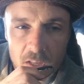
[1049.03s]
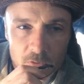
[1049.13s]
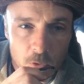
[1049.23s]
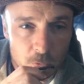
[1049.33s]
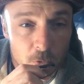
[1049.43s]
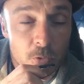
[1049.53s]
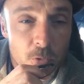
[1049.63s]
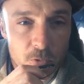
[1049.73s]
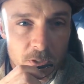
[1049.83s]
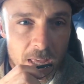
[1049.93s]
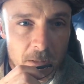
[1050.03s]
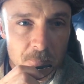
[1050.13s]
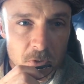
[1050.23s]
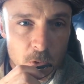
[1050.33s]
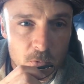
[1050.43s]
So as soon as you see that,
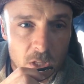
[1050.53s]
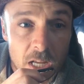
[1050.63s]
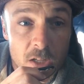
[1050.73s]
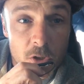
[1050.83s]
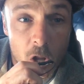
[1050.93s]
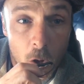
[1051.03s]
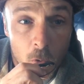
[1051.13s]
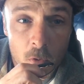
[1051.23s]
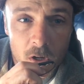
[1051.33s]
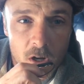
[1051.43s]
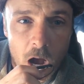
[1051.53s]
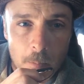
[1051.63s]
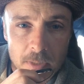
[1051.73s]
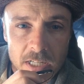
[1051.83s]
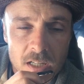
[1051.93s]
you say no
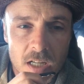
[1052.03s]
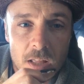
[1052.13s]
calmly.